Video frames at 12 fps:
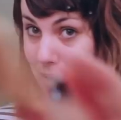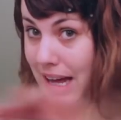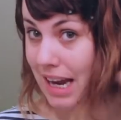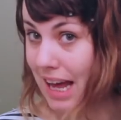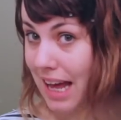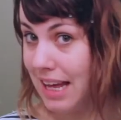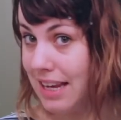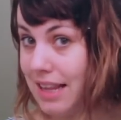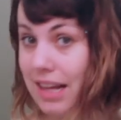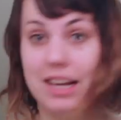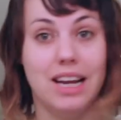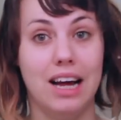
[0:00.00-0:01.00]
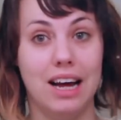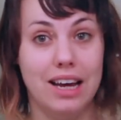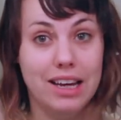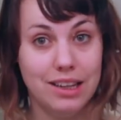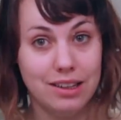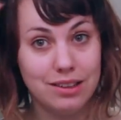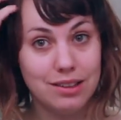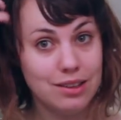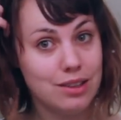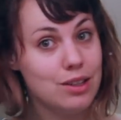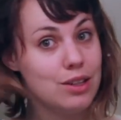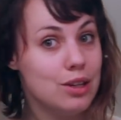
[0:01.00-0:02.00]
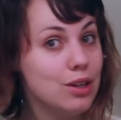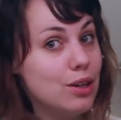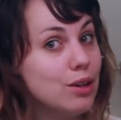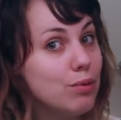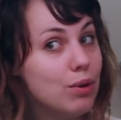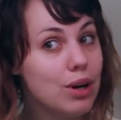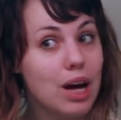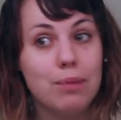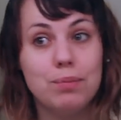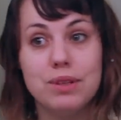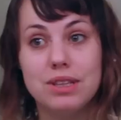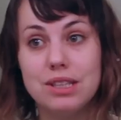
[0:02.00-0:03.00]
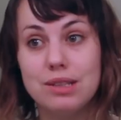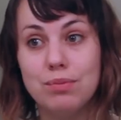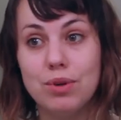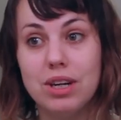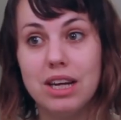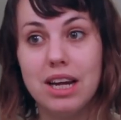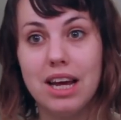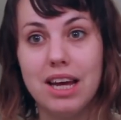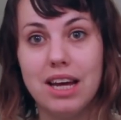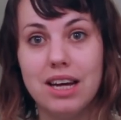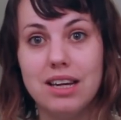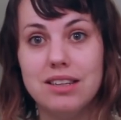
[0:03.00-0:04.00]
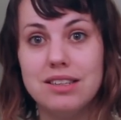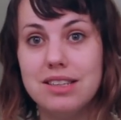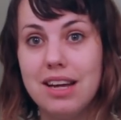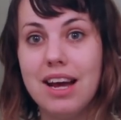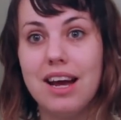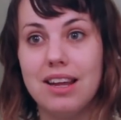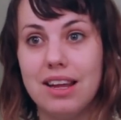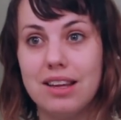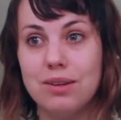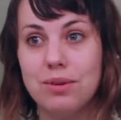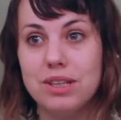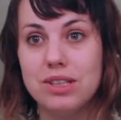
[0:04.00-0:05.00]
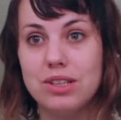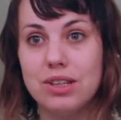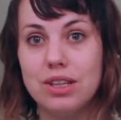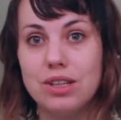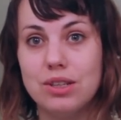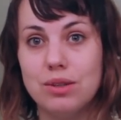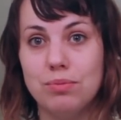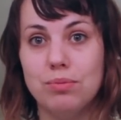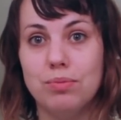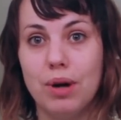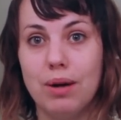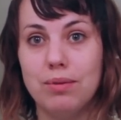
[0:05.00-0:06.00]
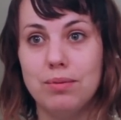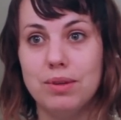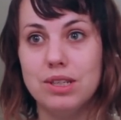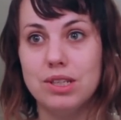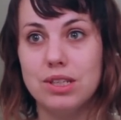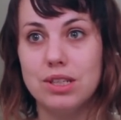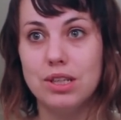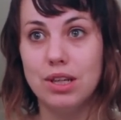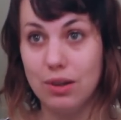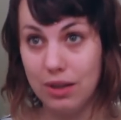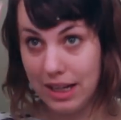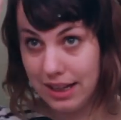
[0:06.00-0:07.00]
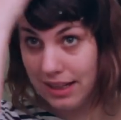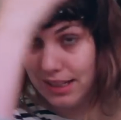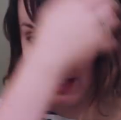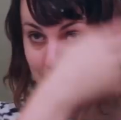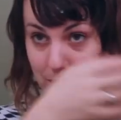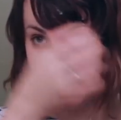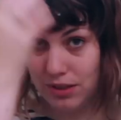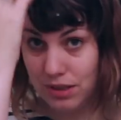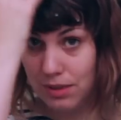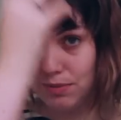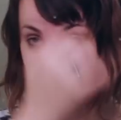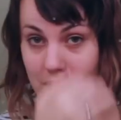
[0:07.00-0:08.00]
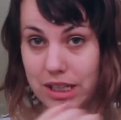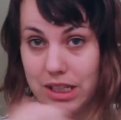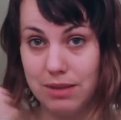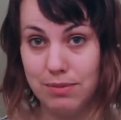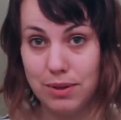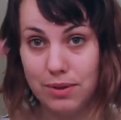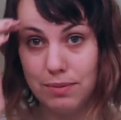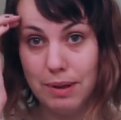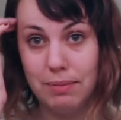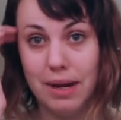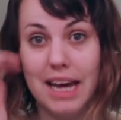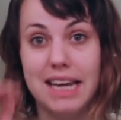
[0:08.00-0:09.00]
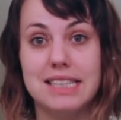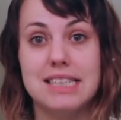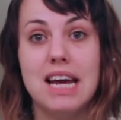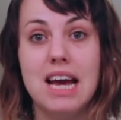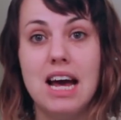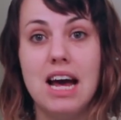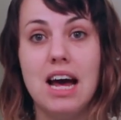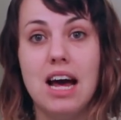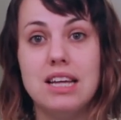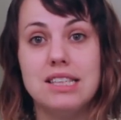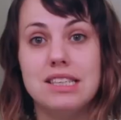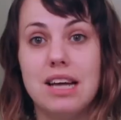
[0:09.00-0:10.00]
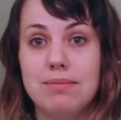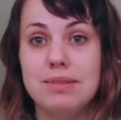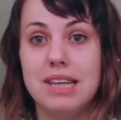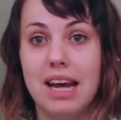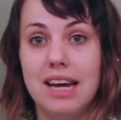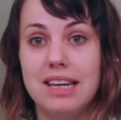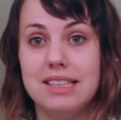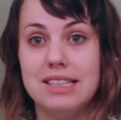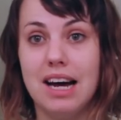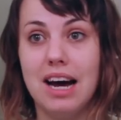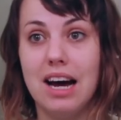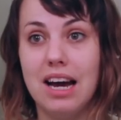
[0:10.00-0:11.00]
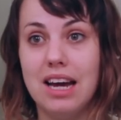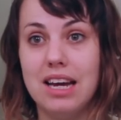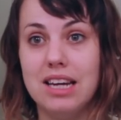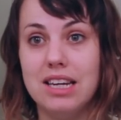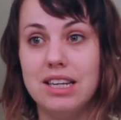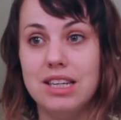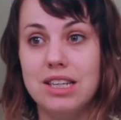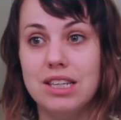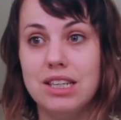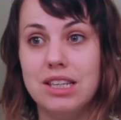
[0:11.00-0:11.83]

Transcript: bed head that I woke up with this morning, and today I like the way it's looking, so I'm probably just going to go like this. I might do some dry shampoo in my bangs. Some days I